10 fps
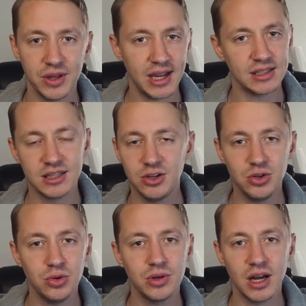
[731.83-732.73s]
they
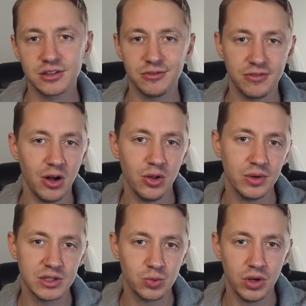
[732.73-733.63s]
continue not to follow
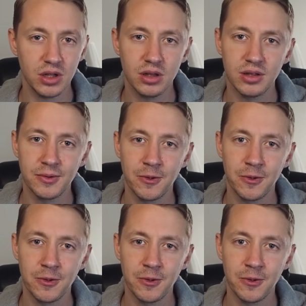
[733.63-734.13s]
his will.